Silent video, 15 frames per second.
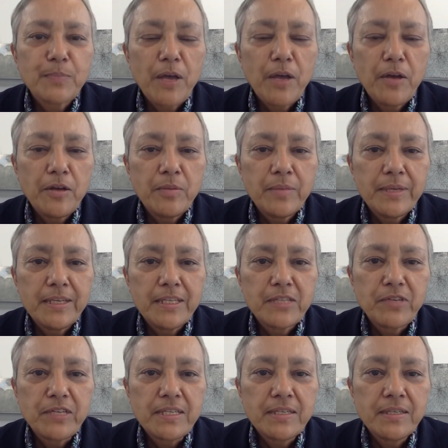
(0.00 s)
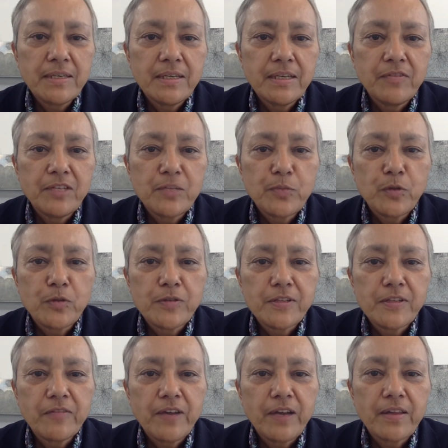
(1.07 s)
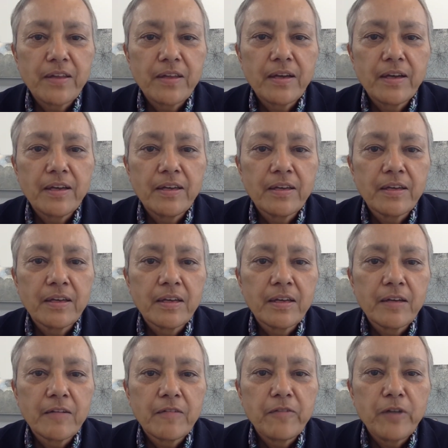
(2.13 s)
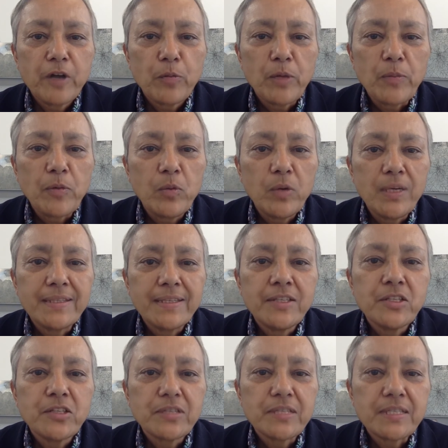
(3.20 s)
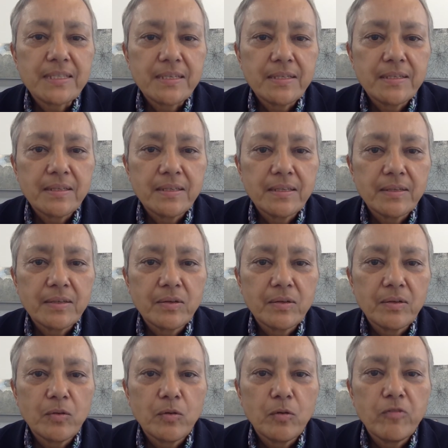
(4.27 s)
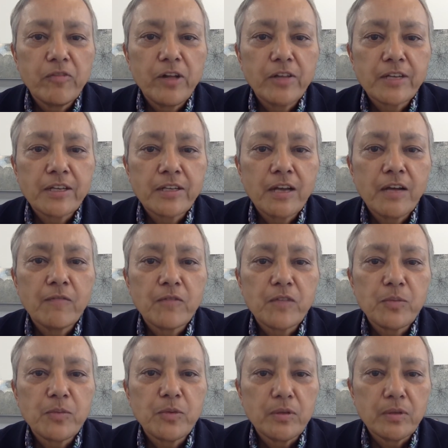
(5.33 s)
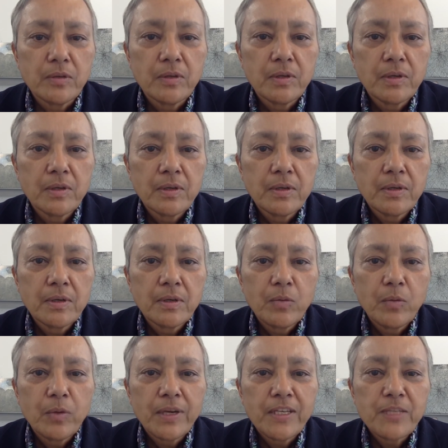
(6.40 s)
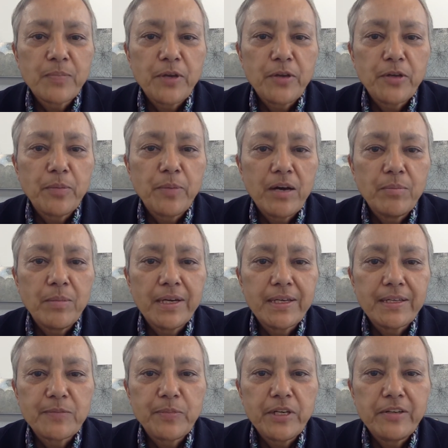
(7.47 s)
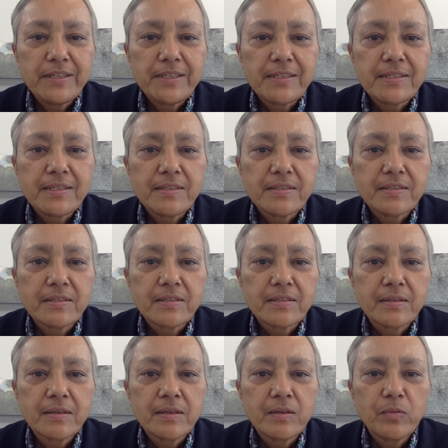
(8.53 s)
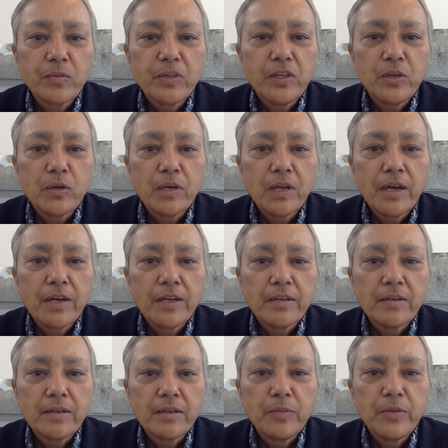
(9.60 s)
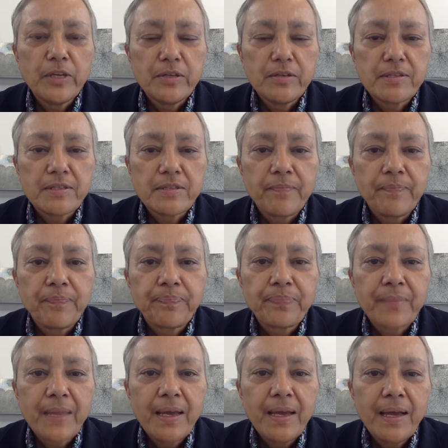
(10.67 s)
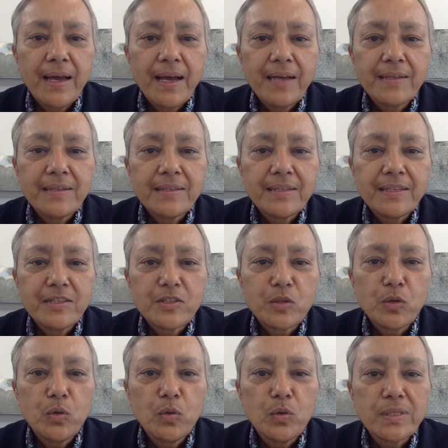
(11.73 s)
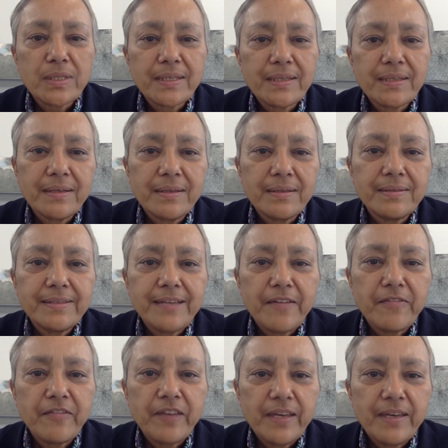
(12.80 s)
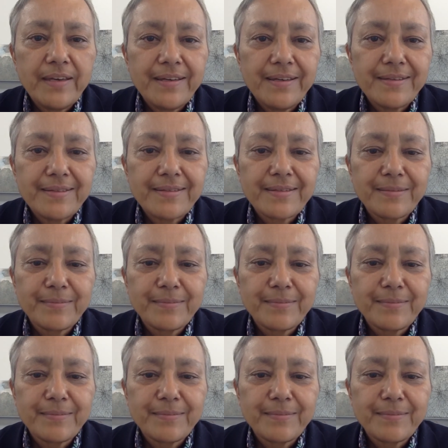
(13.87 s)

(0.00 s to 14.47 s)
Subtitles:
poem is written in response to the fact that I felt people weren't interested or felt uncomfortable when I spoke about my experiences with the online abuse. And it's called Deaf Ears.